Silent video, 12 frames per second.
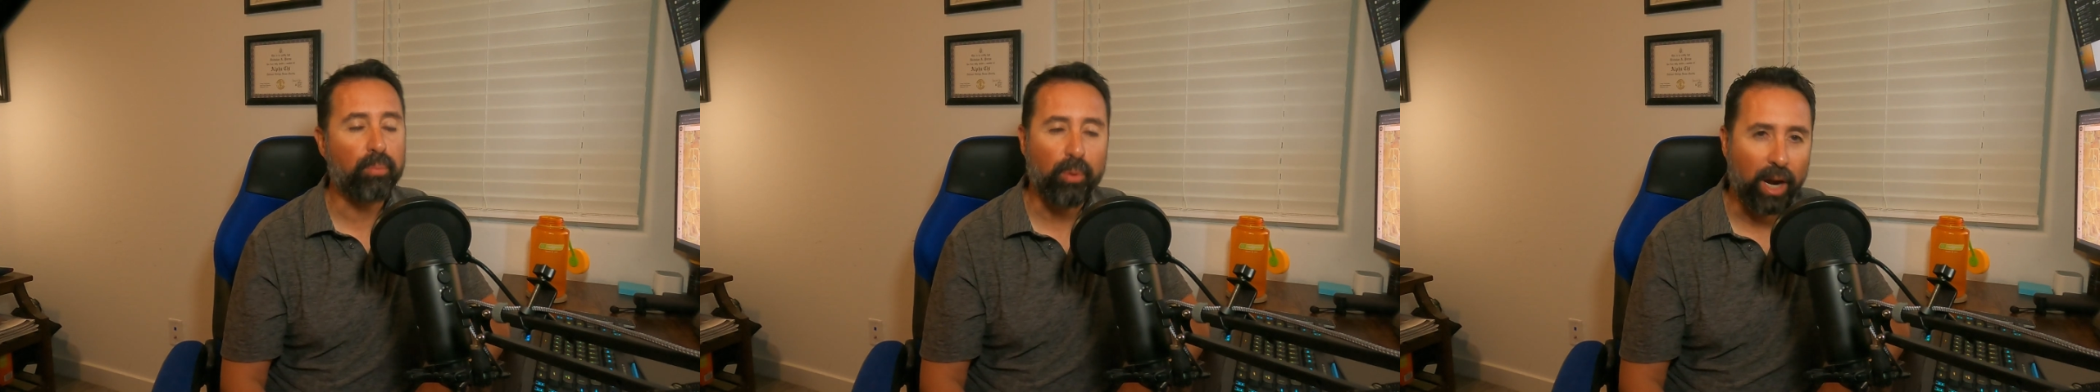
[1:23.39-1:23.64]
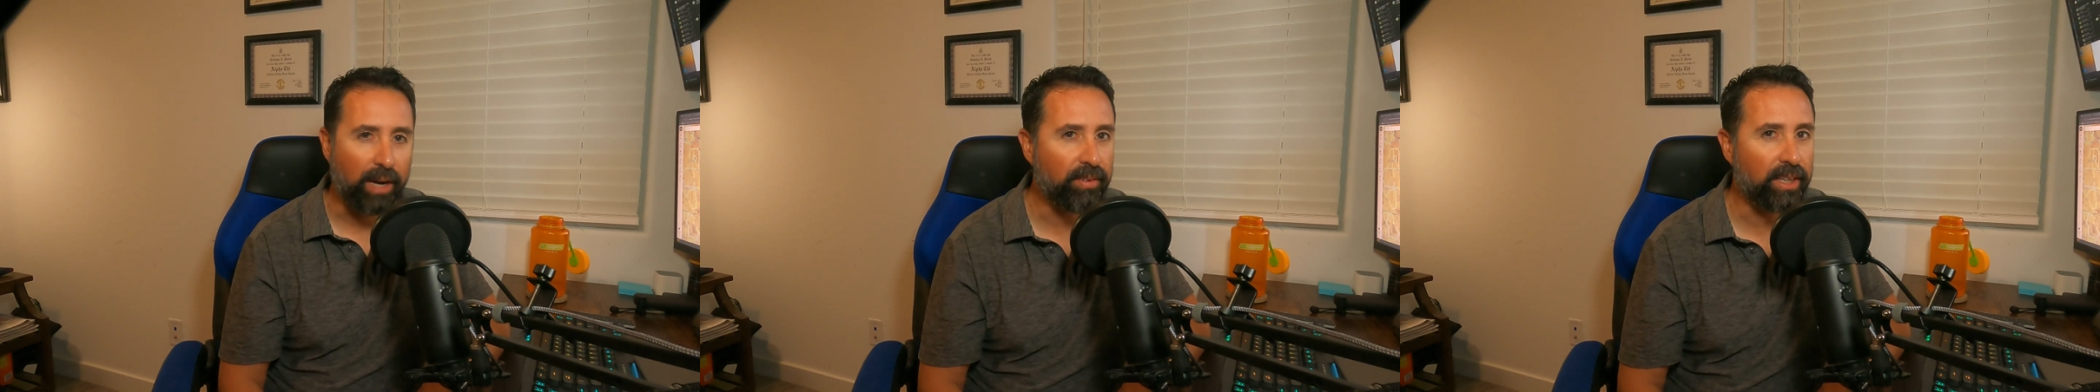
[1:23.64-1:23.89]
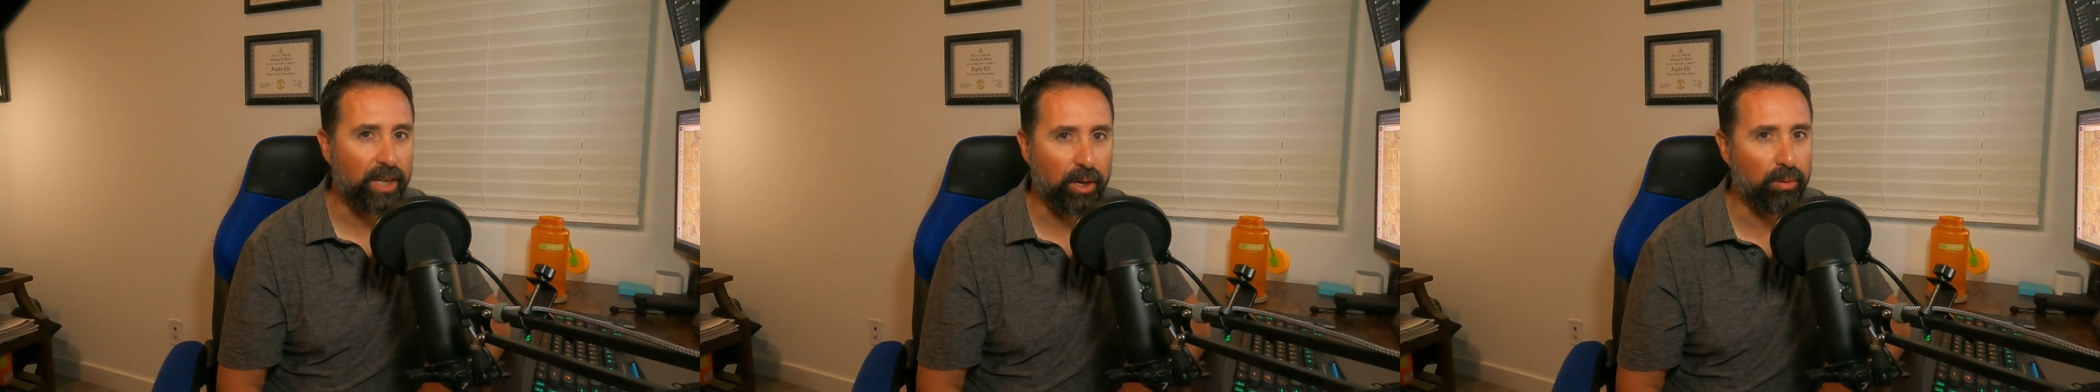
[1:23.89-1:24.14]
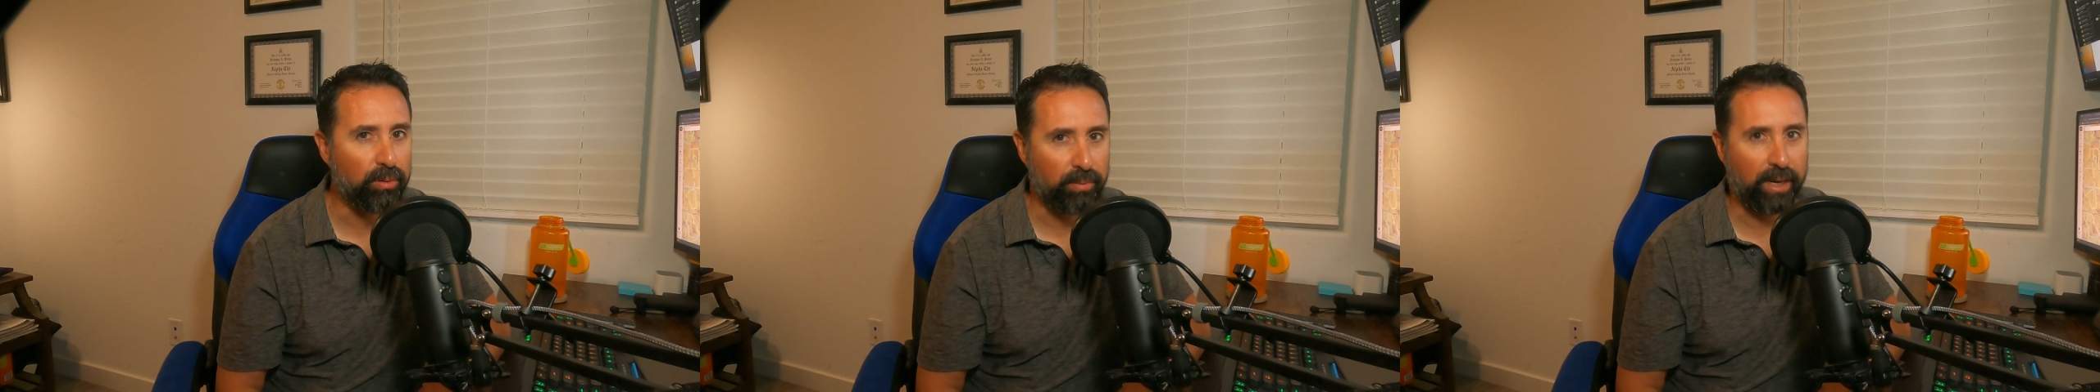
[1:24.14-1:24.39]
privately
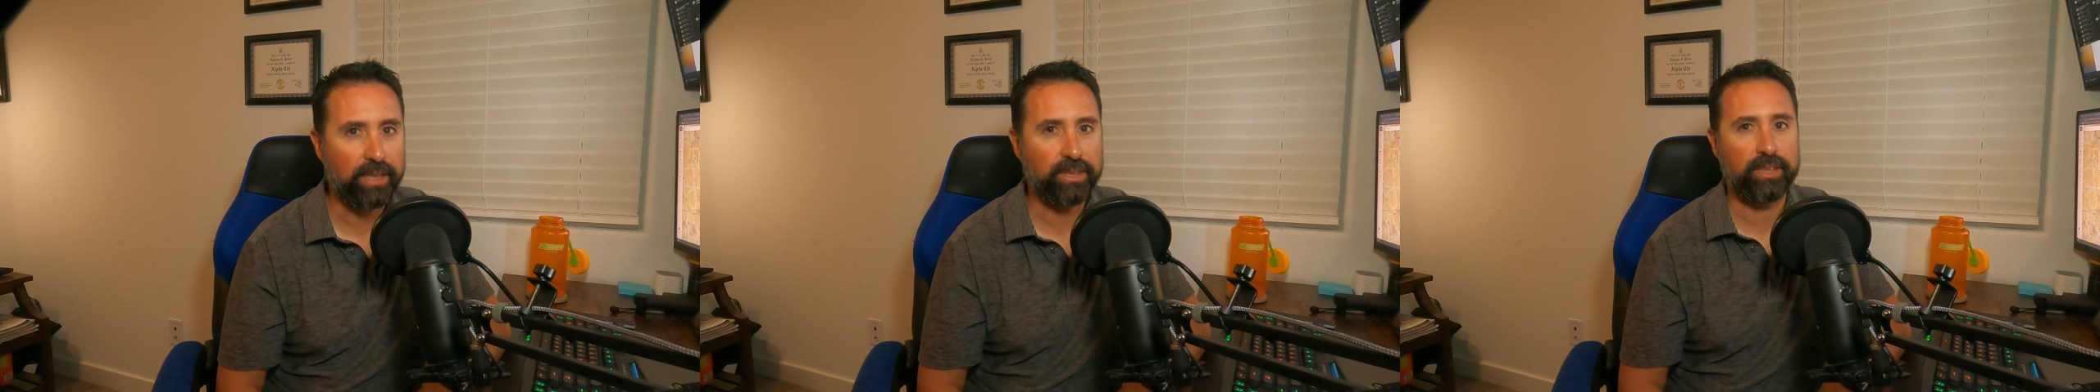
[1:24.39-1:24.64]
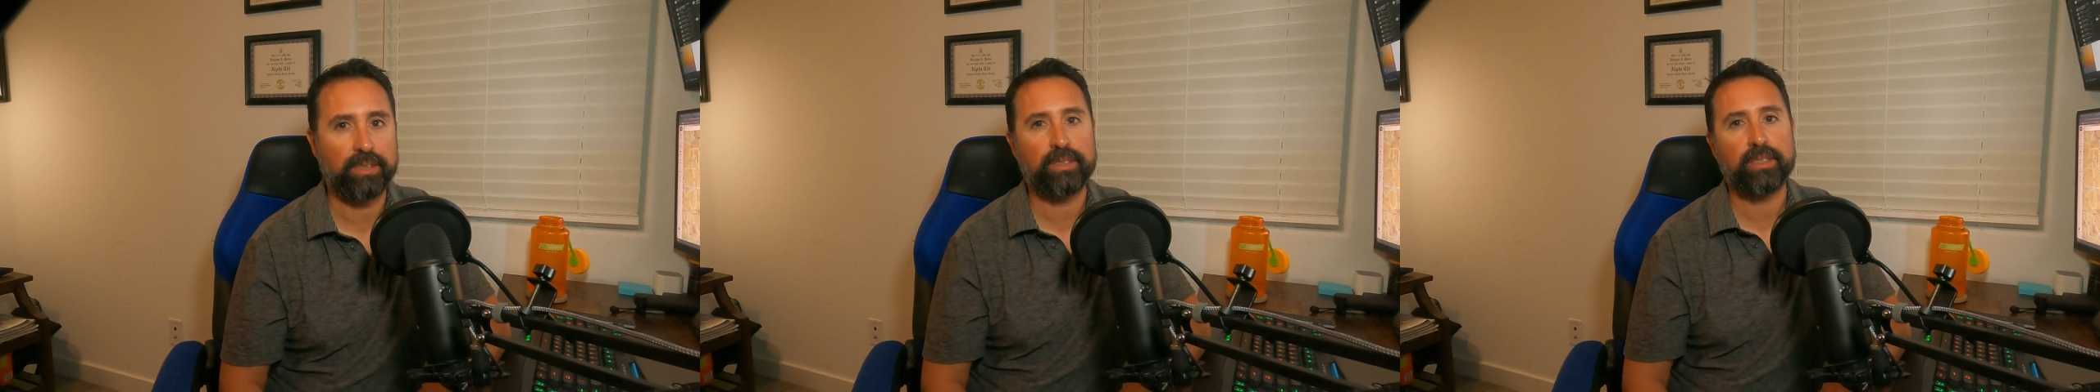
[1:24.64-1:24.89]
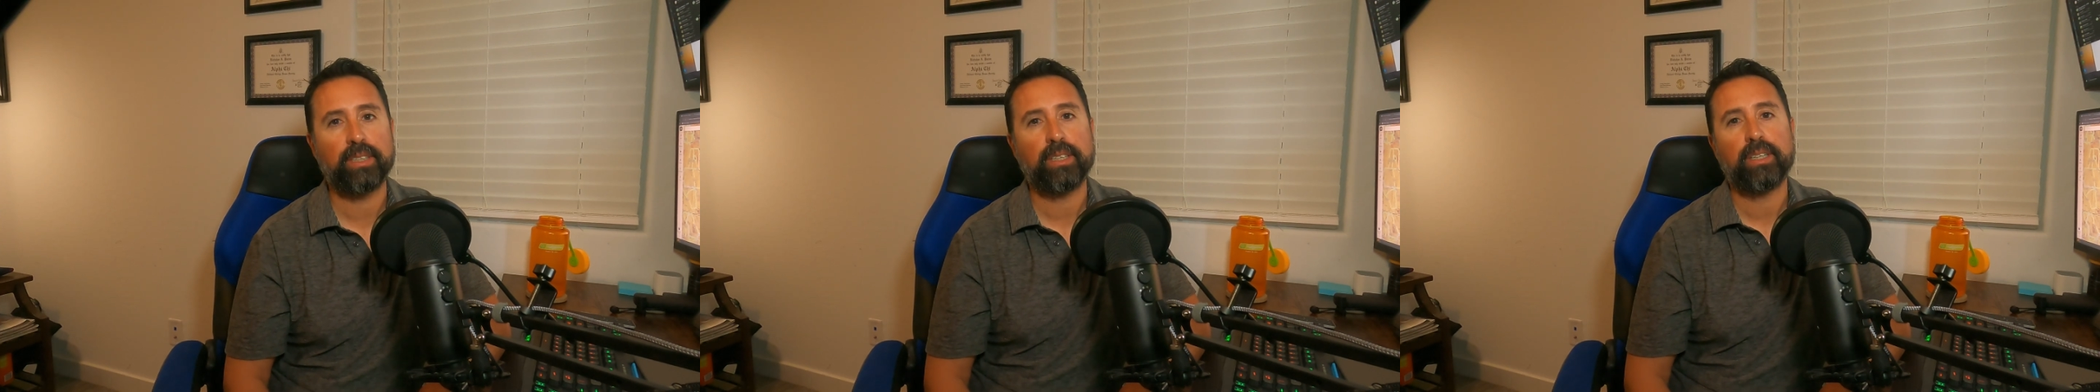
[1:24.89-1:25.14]
owned ranches.